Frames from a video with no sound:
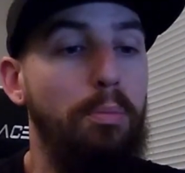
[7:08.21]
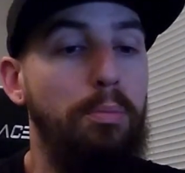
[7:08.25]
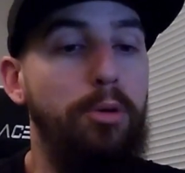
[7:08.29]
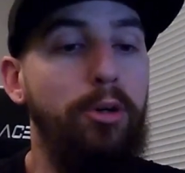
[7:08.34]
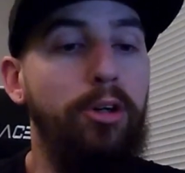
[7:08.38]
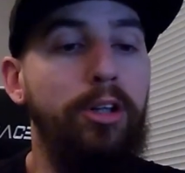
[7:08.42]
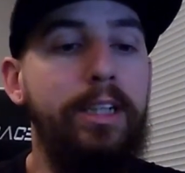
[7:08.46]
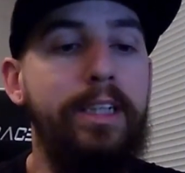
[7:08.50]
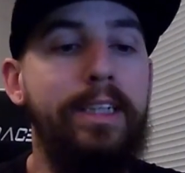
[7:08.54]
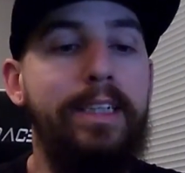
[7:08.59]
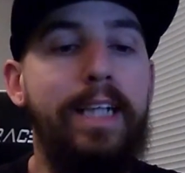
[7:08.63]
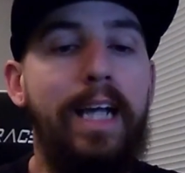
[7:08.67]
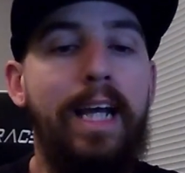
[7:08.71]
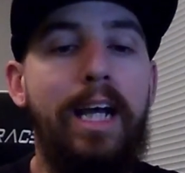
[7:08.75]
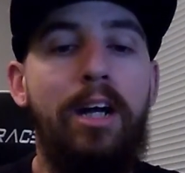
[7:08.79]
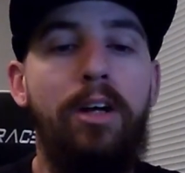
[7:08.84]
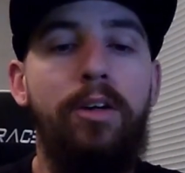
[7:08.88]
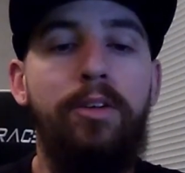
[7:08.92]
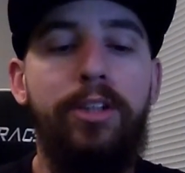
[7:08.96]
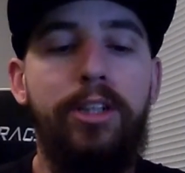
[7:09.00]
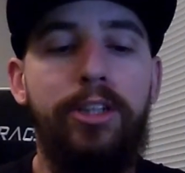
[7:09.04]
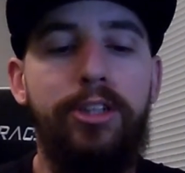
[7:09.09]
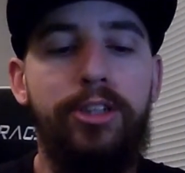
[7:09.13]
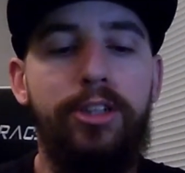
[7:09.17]
Put
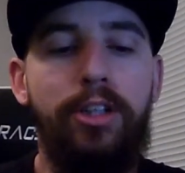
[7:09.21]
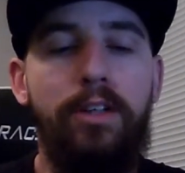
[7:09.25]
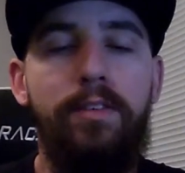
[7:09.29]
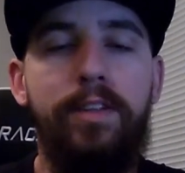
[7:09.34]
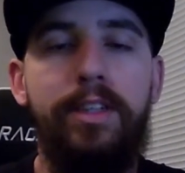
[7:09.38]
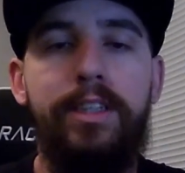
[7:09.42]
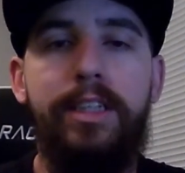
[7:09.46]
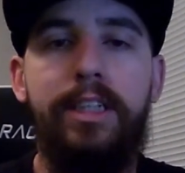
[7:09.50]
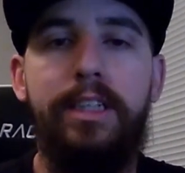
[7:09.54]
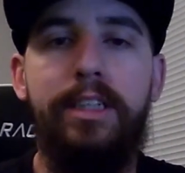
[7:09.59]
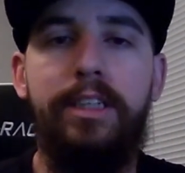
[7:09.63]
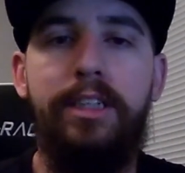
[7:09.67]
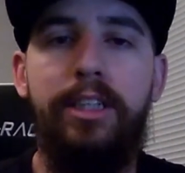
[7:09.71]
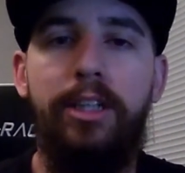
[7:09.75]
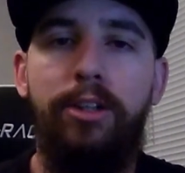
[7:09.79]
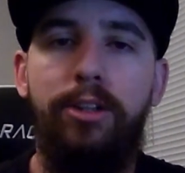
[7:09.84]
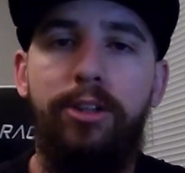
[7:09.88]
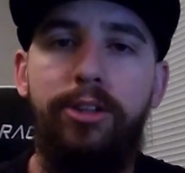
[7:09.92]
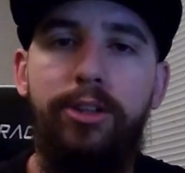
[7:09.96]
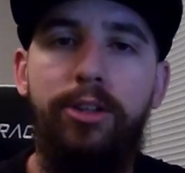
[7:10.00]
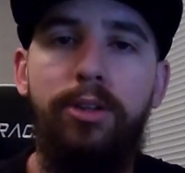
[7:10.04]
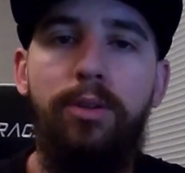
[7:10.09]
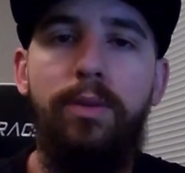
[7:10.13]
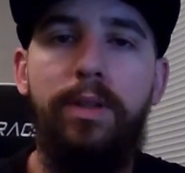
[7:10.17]
down the services that
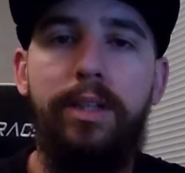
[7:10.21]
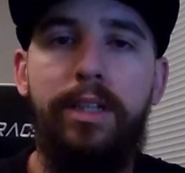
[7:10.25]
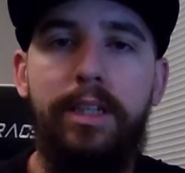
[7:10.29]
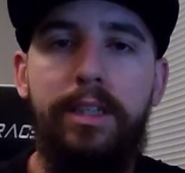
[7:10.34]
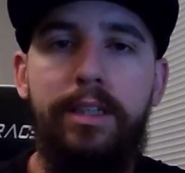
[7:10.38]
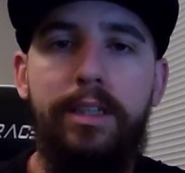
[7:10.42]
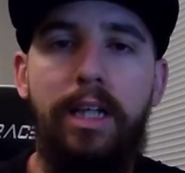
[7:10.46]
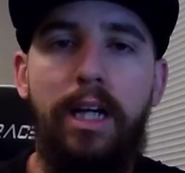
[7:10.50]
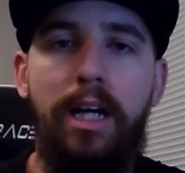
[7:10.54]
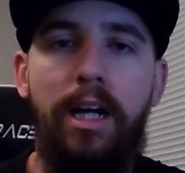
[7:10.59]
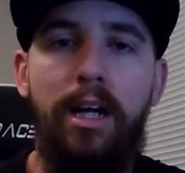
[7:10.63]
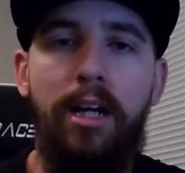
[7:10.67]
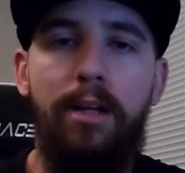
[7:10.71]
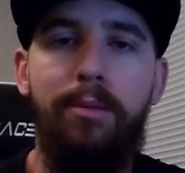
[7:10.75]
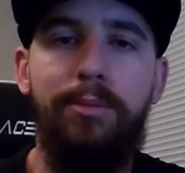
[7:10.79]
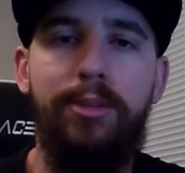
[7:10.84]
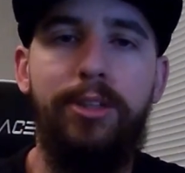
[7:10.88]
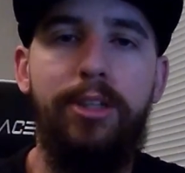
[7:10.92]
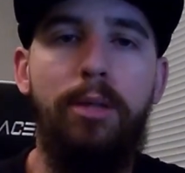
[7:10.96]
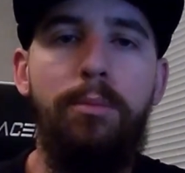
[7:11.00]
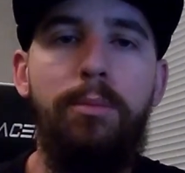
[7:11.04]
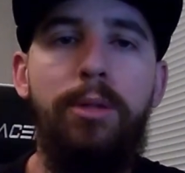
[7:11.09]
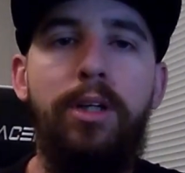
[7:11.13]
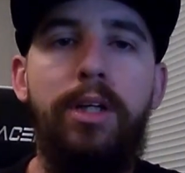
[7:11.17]
are due at the time.
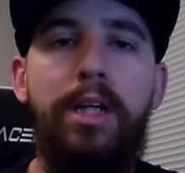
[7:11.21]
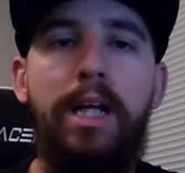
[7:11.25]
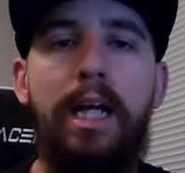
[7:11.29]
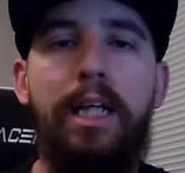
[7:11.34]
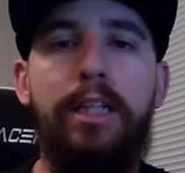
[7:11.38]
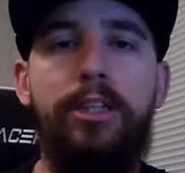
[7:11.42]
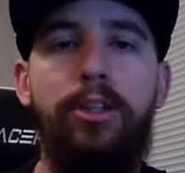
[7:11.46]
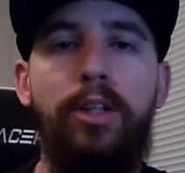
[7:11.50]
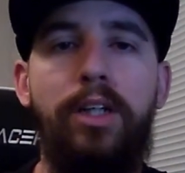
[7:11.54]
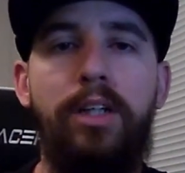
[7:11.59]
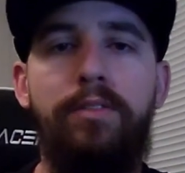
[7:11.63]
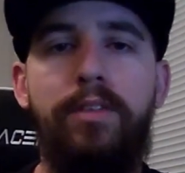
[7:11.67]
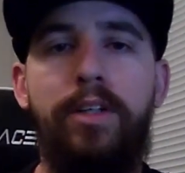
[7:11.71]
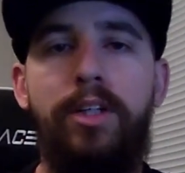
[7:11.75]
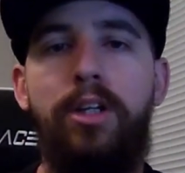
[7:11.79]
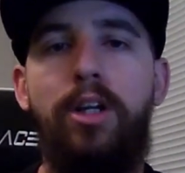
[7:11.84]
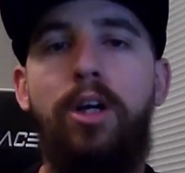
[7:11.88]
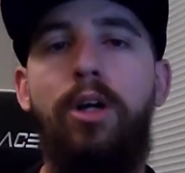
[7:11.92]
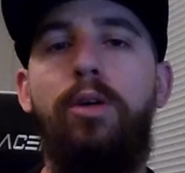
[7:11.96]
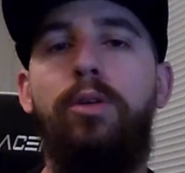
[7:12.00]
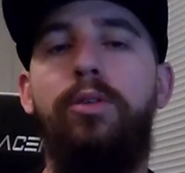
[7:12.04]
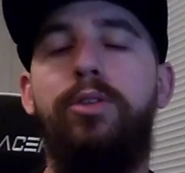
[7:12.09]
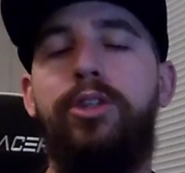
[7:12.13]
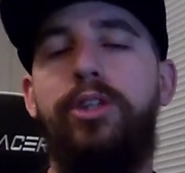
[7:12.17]
Some of you guys don't even
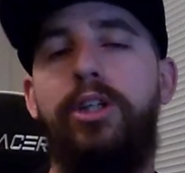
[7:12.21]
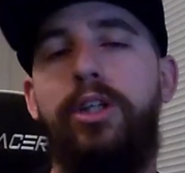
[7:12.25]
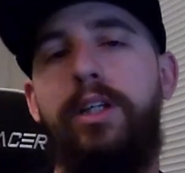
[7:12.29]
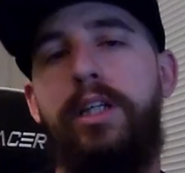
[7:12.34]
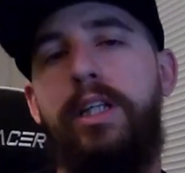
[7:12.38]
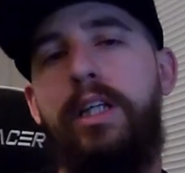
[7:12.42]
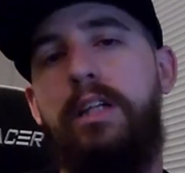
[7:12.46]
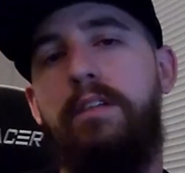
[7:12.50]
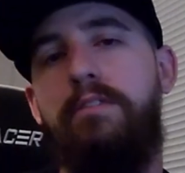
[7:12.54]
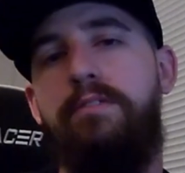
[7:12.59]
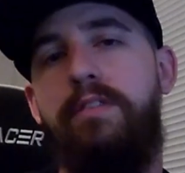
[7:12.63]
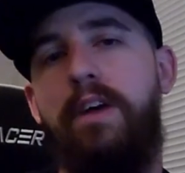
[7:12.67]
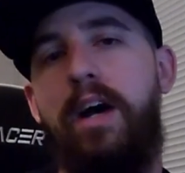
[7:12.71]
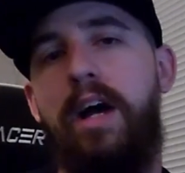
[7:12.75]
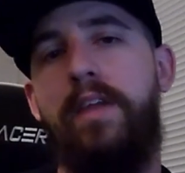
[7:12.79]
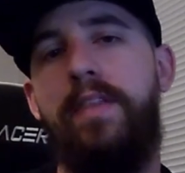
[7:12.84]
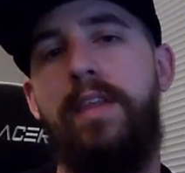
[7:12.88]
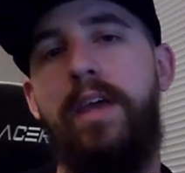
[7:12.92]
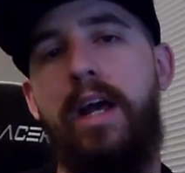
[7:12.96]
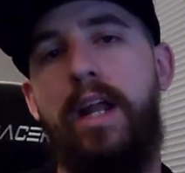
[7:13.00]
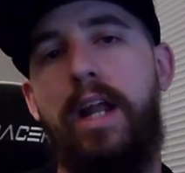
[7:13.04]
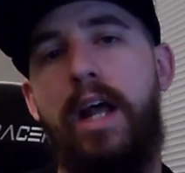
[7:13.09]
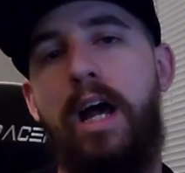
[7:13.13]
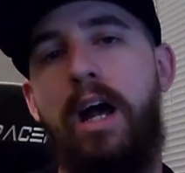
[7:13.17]
know, so you need to
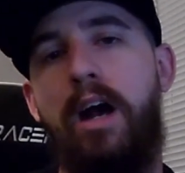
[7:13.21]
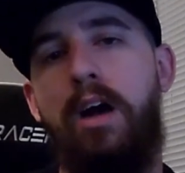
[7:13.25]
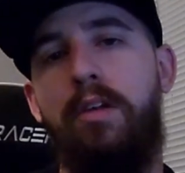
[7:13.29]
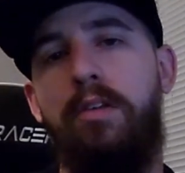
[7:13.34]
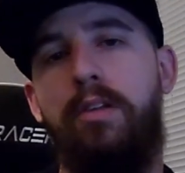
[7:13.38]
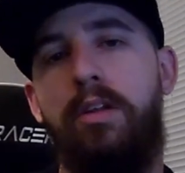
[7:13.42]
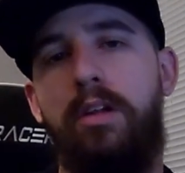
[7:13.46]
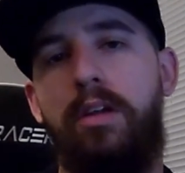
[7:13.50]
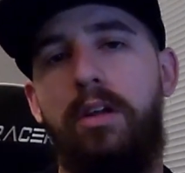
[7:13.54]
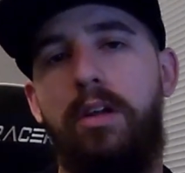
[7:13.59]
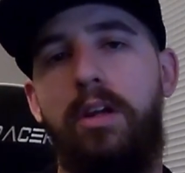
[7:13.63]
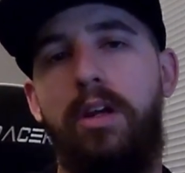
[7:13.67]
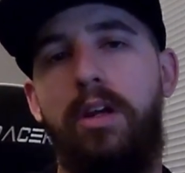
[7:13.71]
find that out.